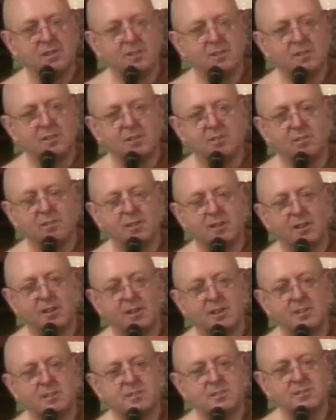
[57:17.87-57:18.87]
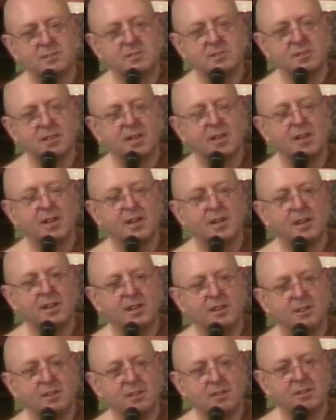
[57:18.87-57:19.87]
To realize, yeah,
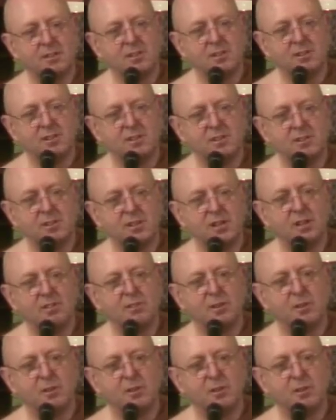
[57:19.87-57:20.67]
you're